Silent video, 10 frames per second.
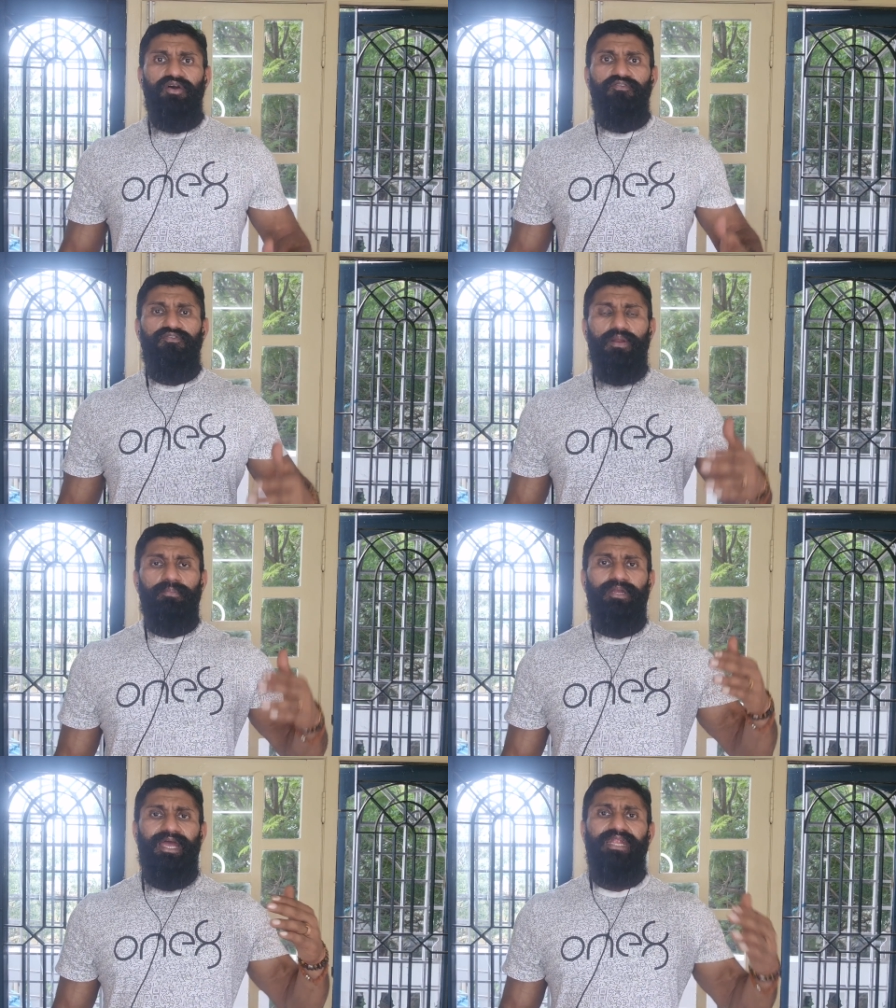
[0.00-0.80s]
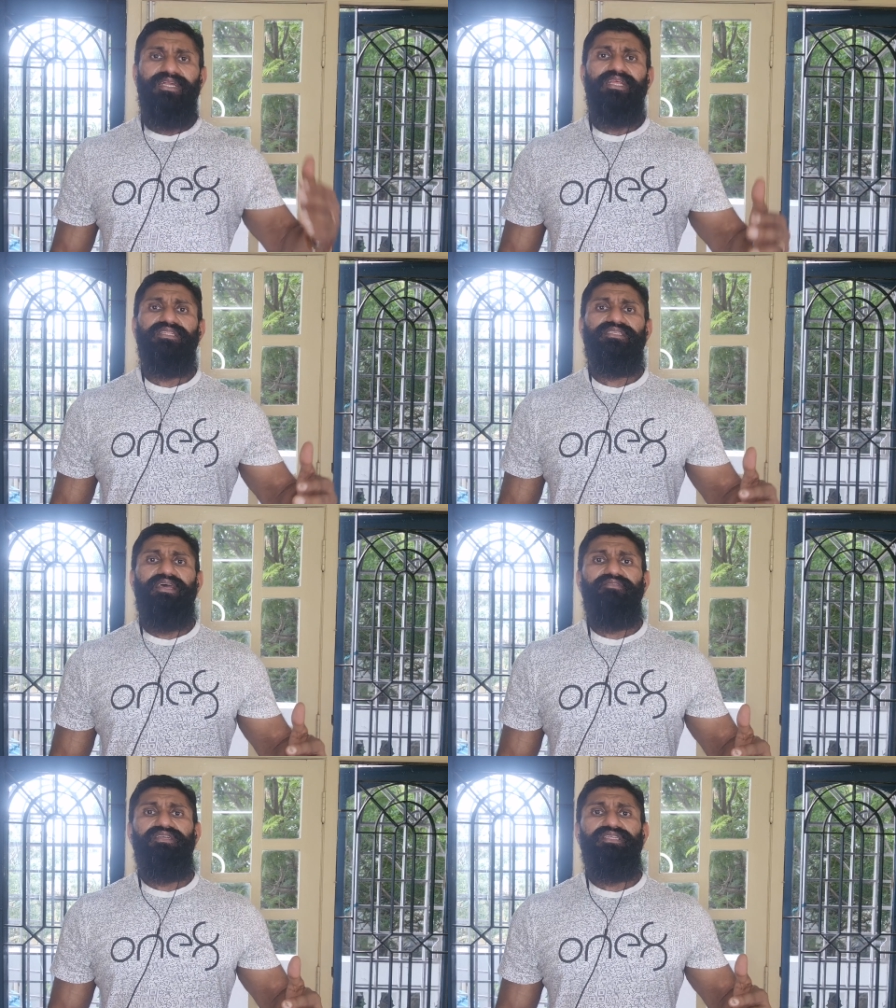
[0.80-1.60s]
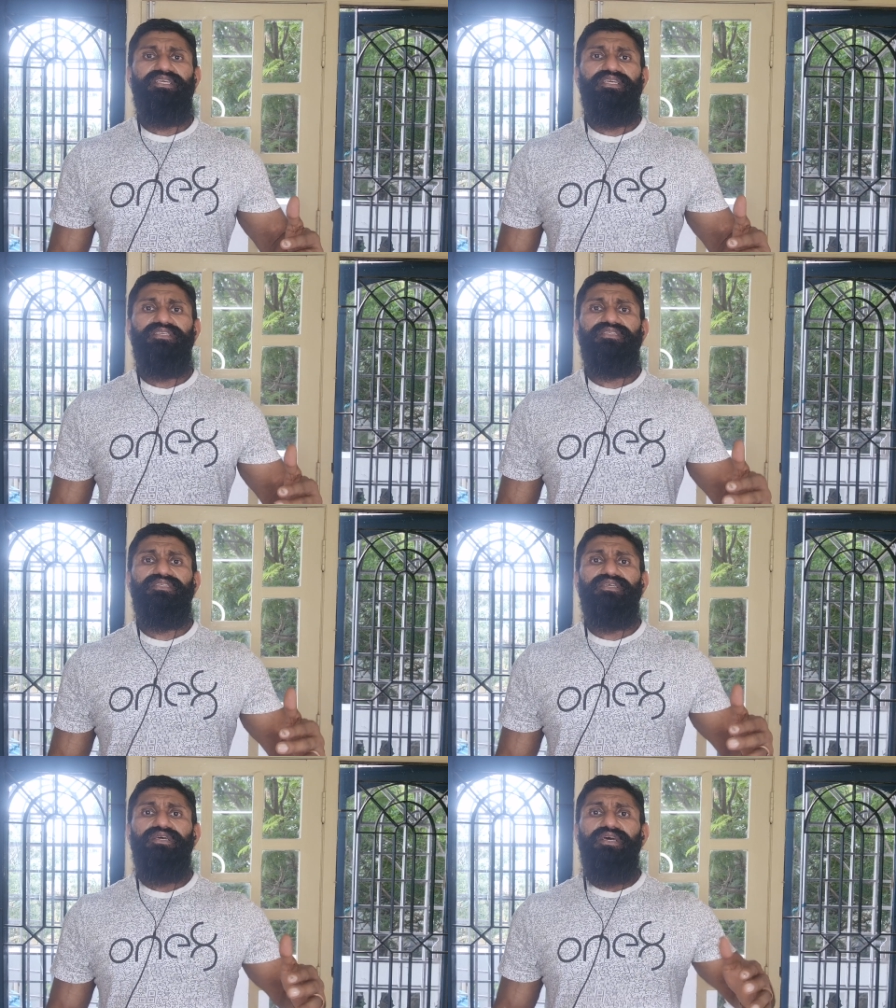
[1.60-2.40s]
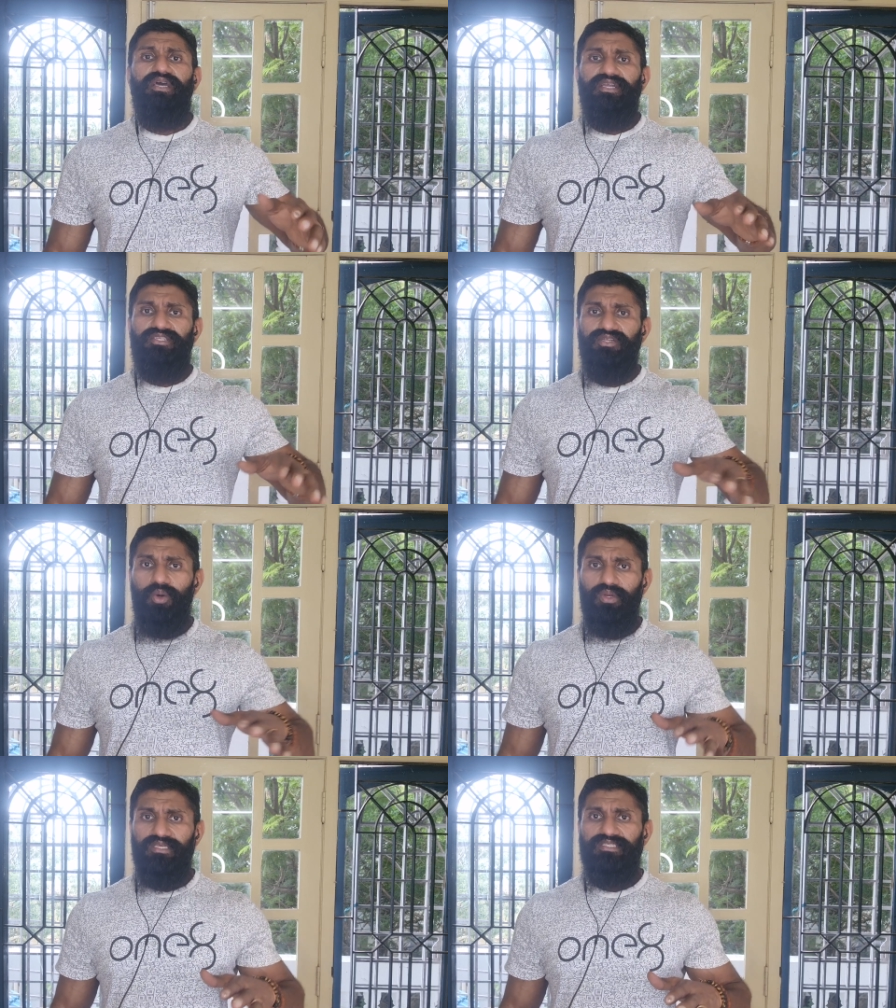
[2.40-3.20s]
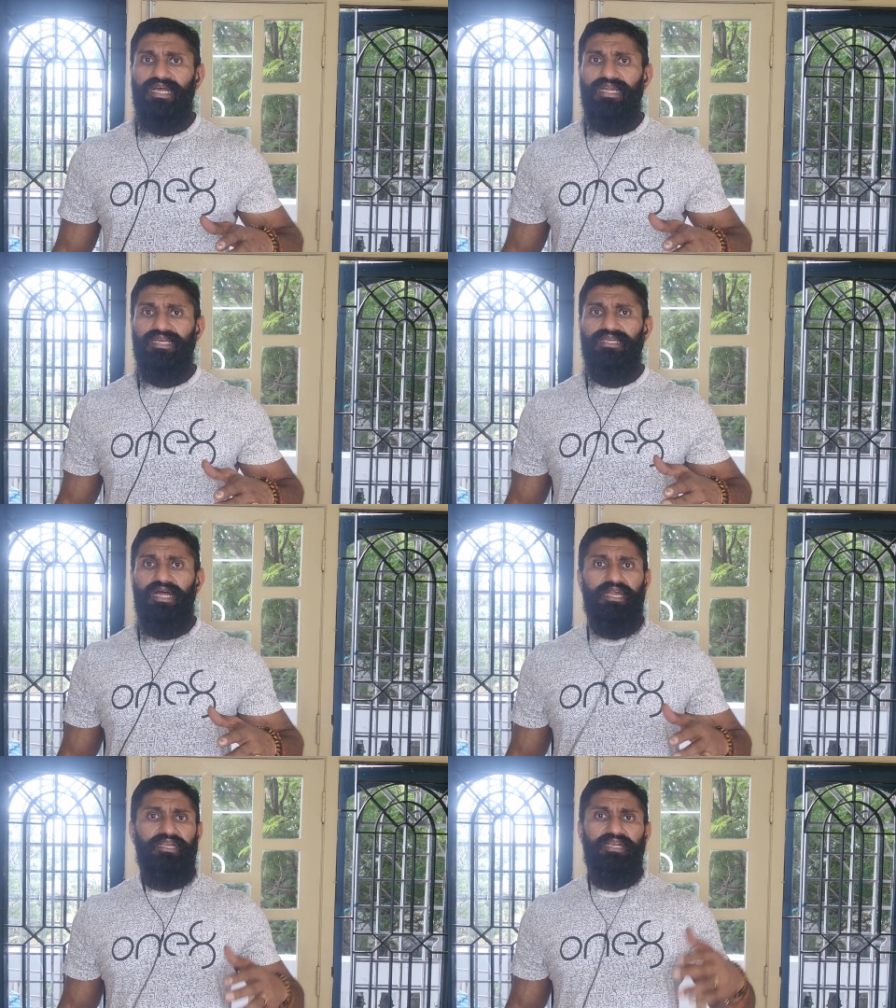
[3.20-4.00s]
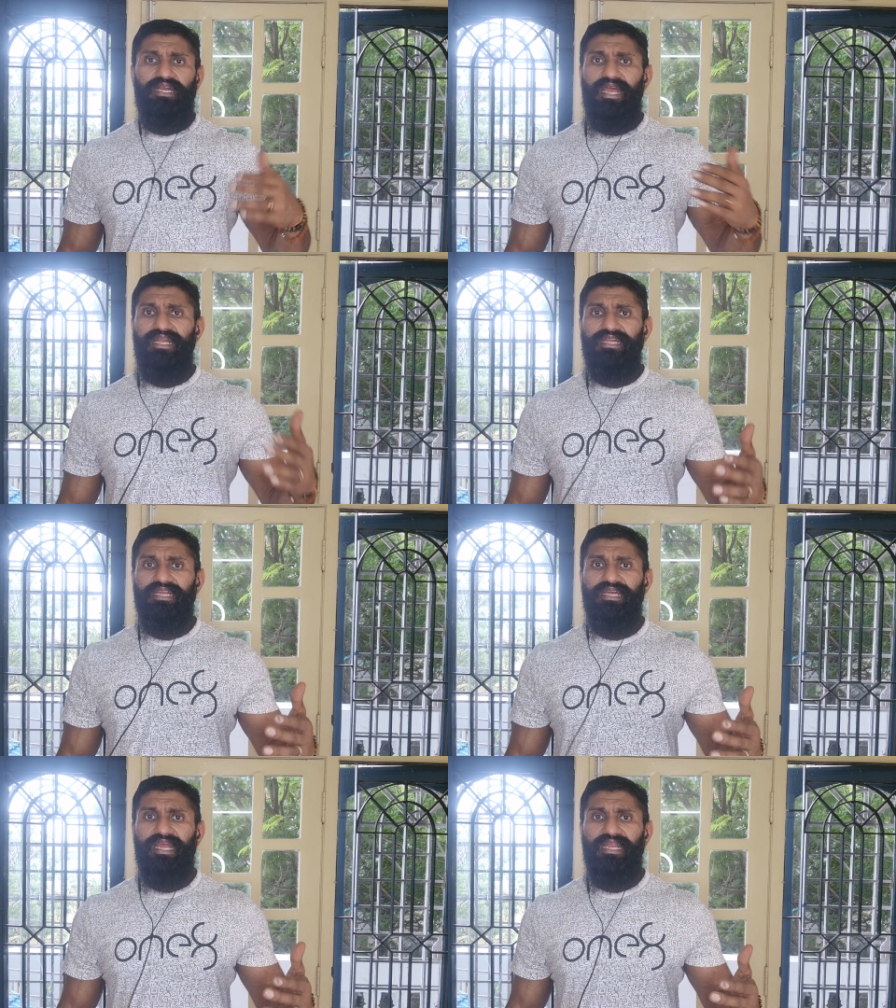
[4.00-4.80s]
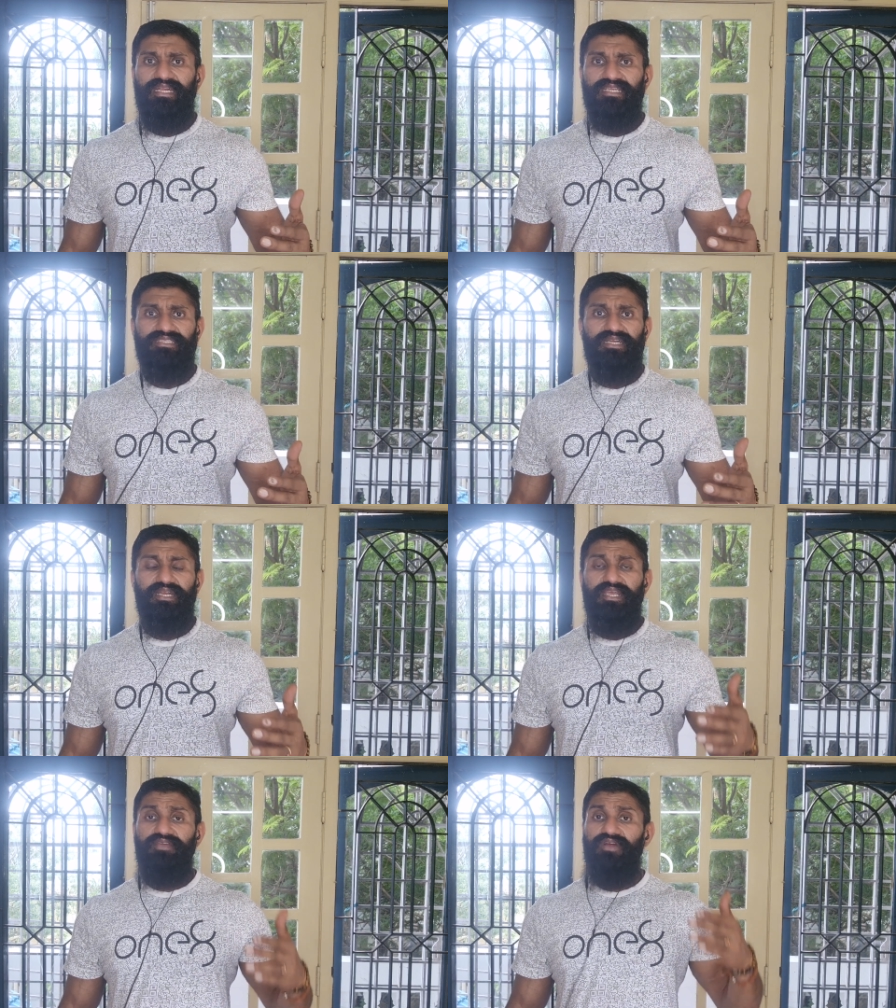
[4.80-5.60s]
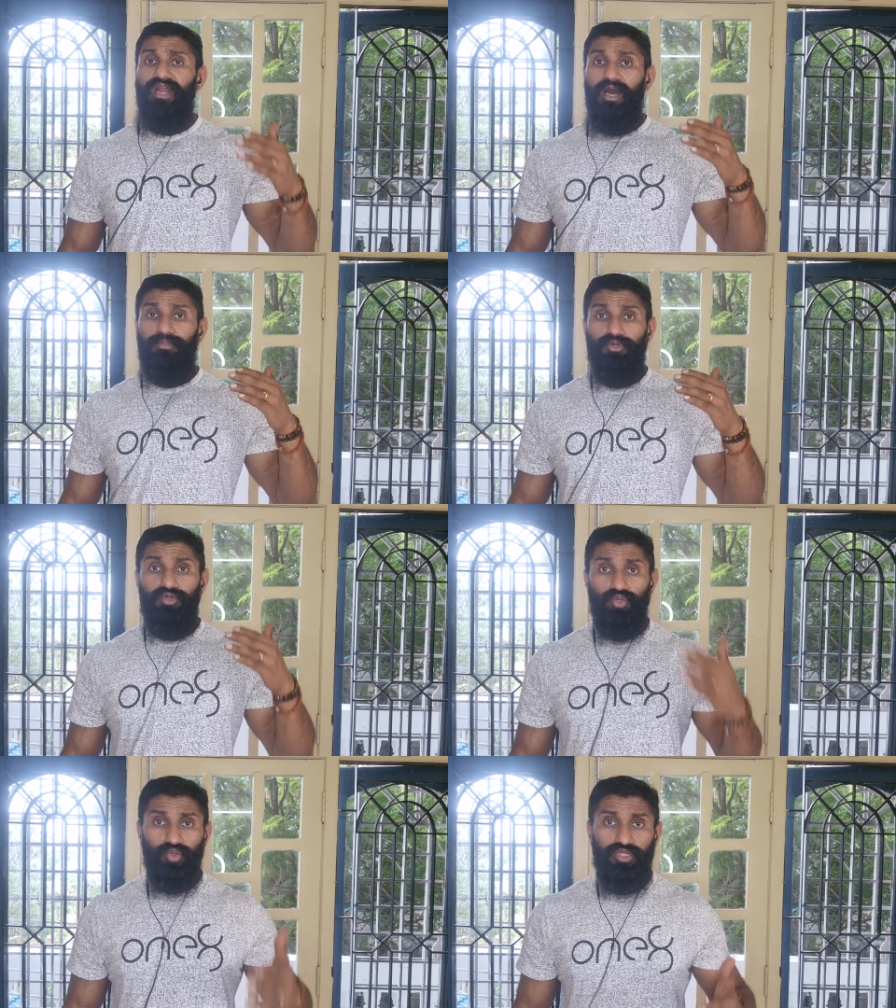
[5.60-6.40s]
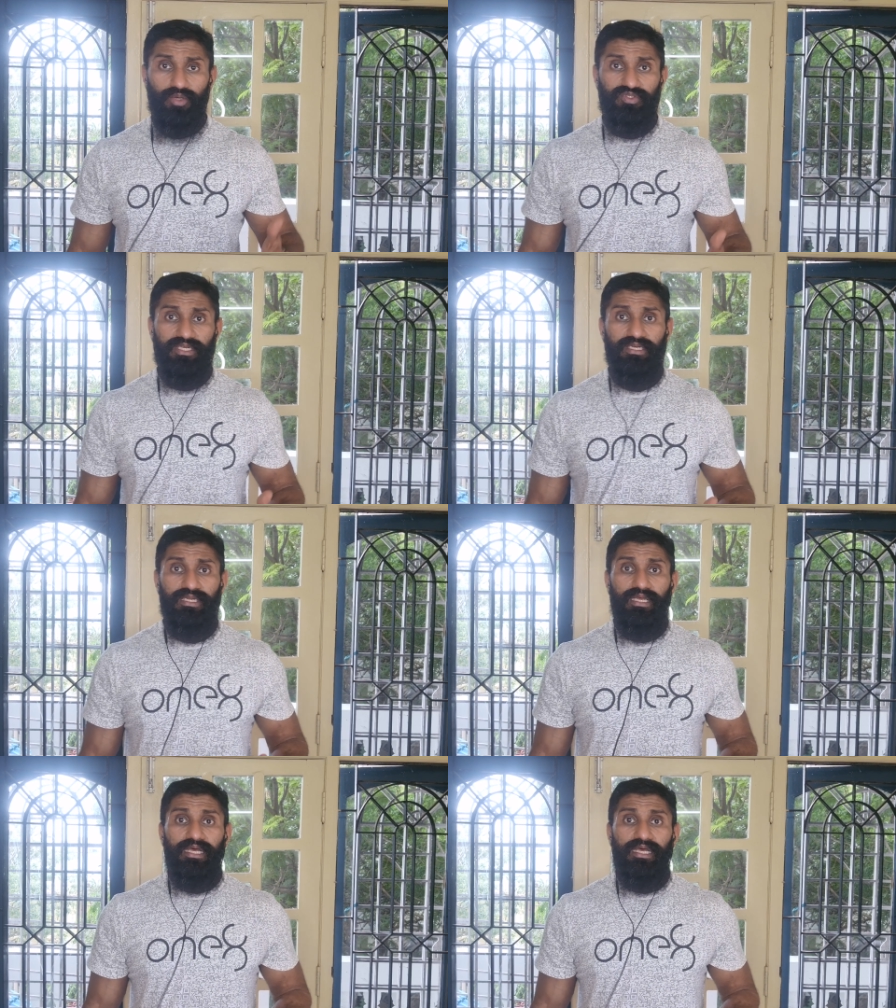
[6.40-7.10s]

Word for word: from 1970s it slowly started and in 1990s and even up to 2000,